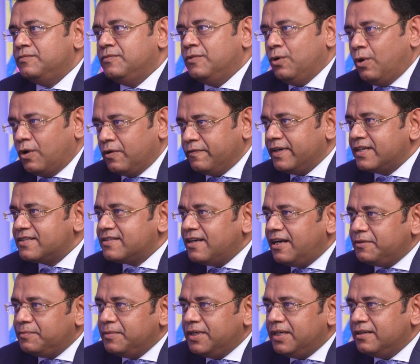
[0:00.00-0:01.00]
lot of
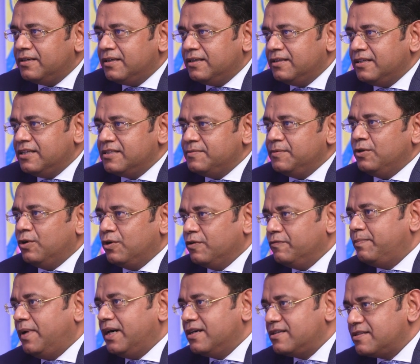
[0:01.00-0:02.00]
excitement and there's been a lot
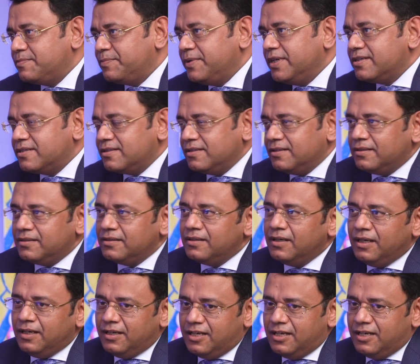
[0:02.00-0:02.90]
of participation,